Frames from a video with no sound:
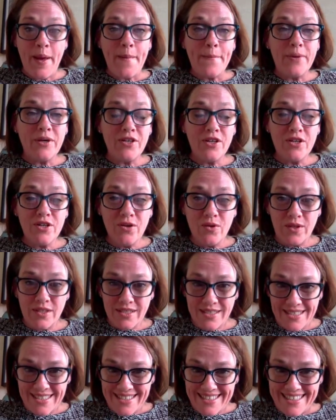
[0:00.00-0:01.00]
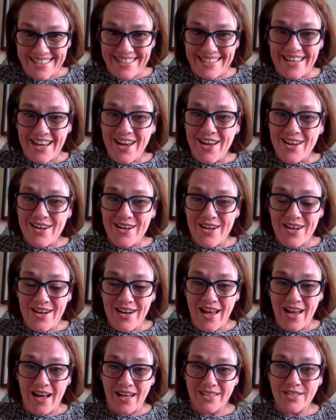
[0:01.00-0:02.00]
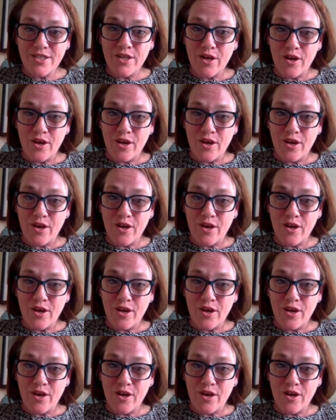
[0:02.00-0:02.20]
but you're going to need a lot